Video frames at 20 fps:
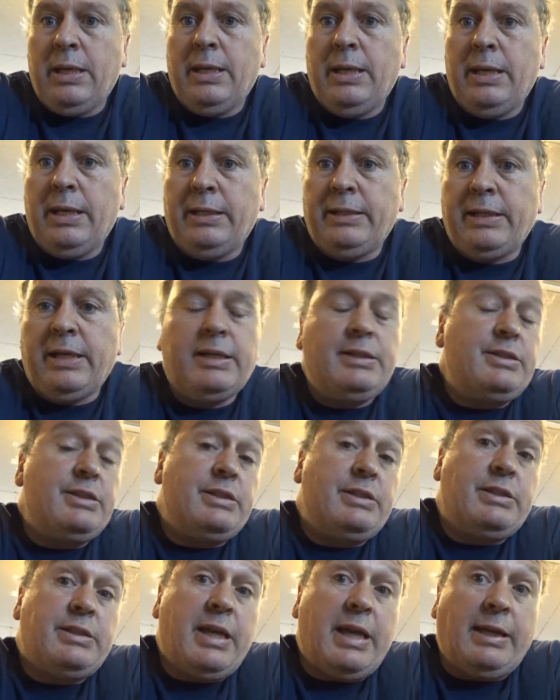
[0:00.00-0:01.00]
And the answer
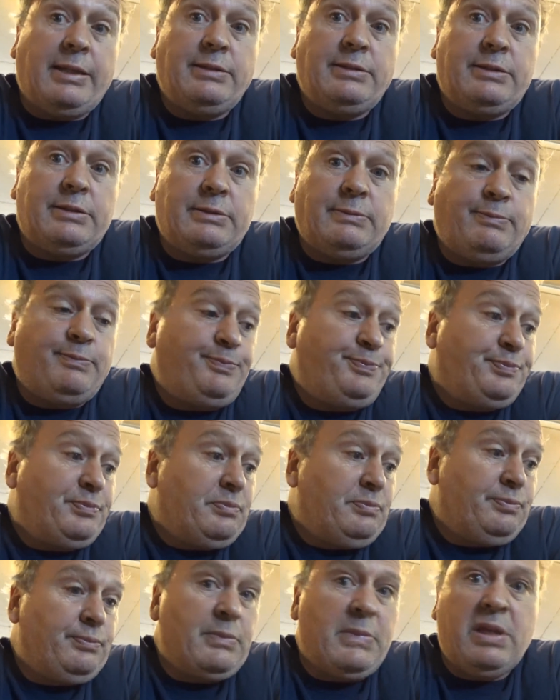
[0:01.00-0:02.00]
is yes
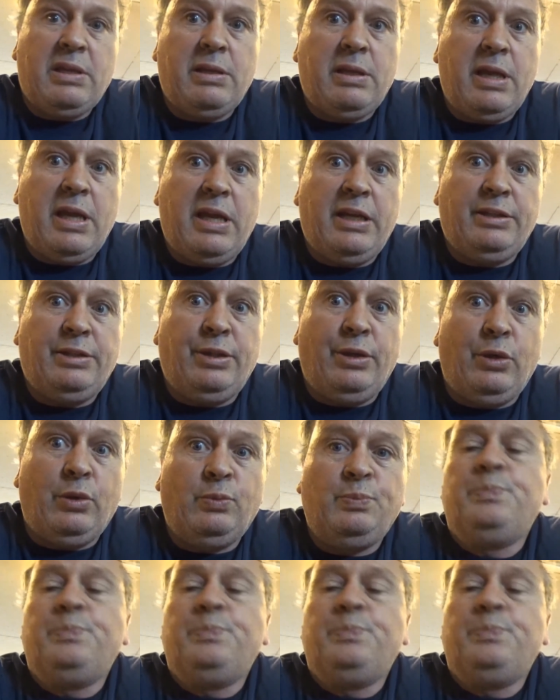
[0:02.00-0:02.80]
and no.